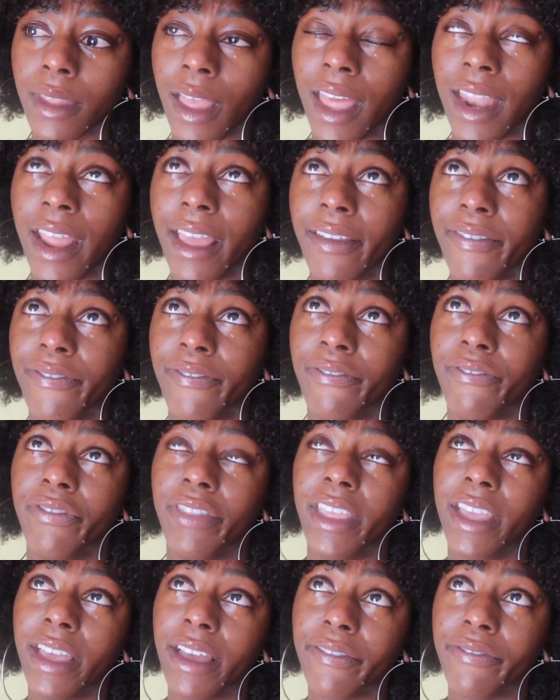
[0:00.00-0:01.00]
And I
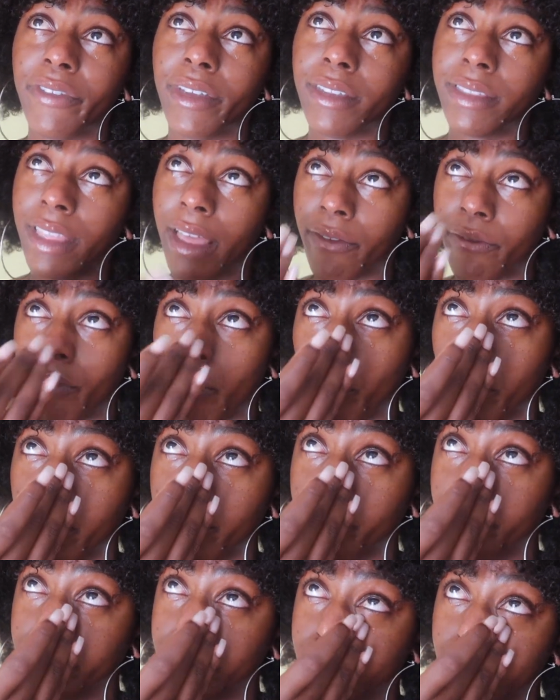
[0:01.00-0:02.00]
think I felt that
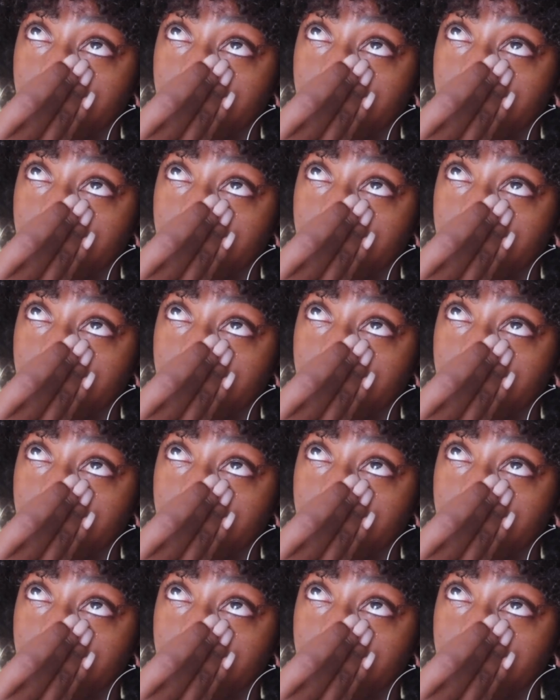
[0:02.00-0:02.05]
void for